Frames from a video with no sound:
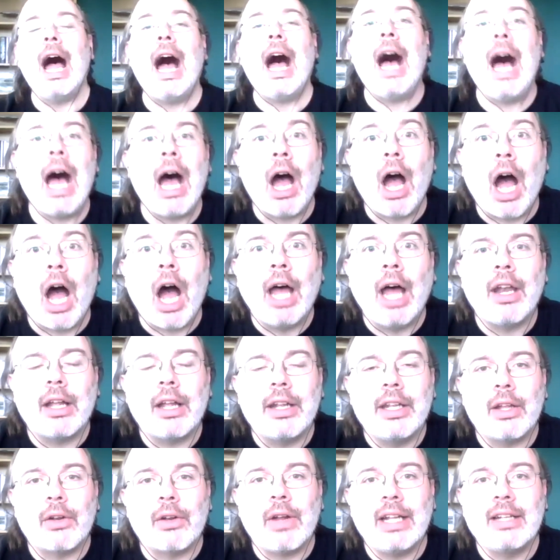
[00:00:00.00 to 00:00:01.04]
and on
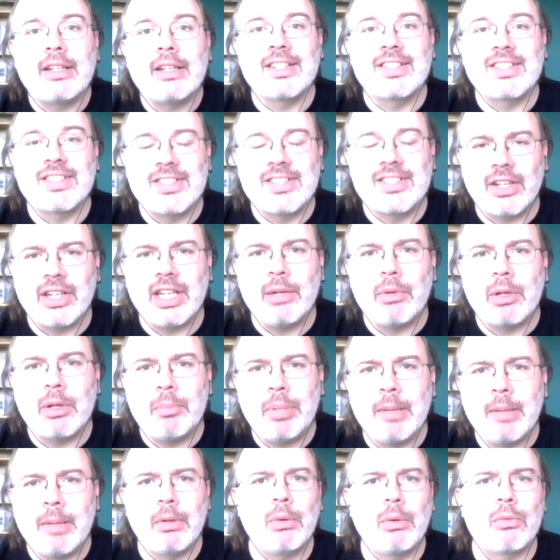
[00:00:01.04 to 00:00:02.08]
the other hand to study with
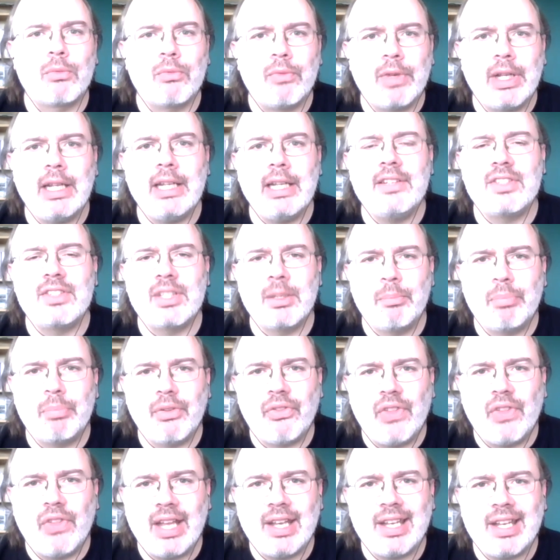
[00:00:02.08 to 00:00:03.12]
people who are really
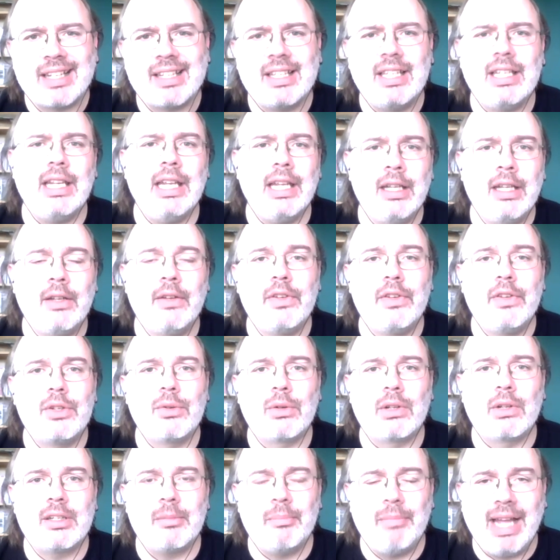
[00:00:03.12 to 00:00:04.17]
sympathetic to the
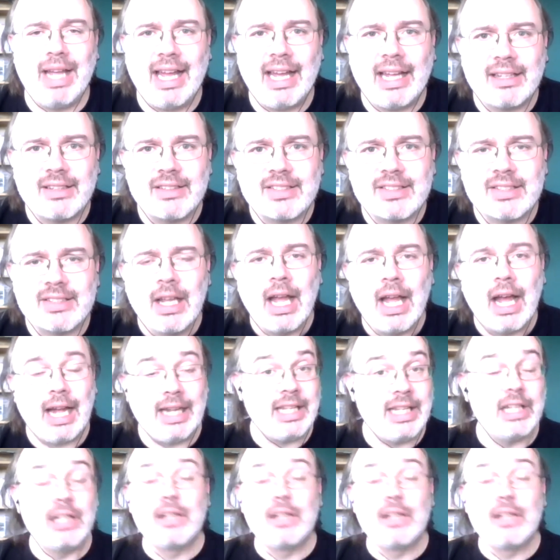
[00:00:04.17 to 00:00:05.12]
individual demands and the